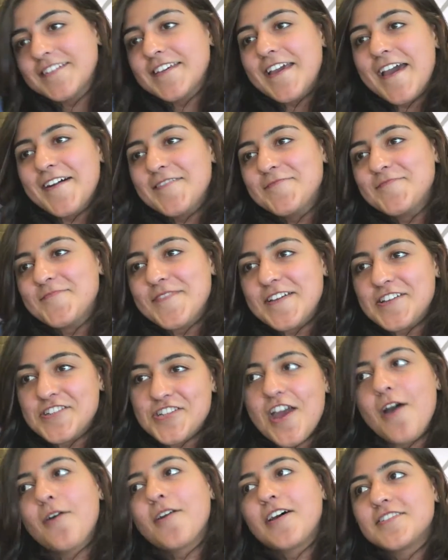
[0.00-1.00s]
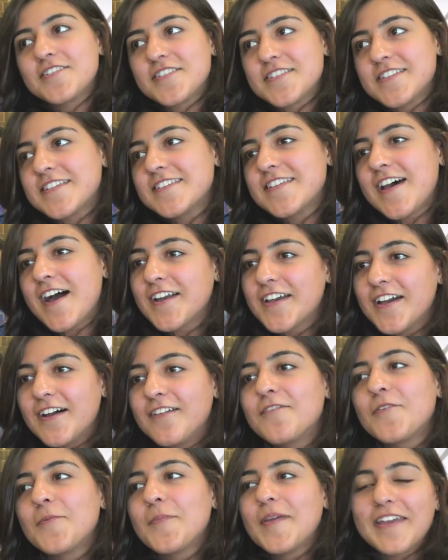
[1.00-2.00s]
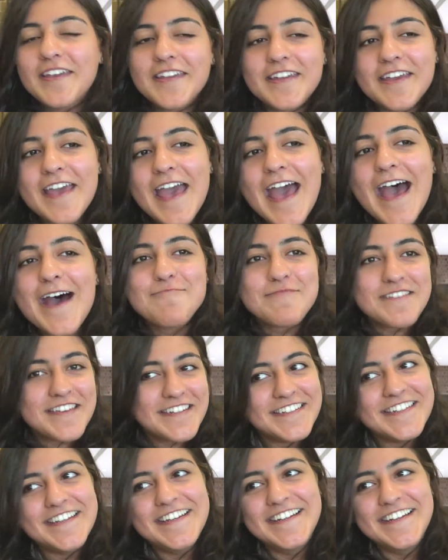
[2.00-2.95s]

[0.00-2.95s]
Yeah, and shout out to SADACA for making it happen.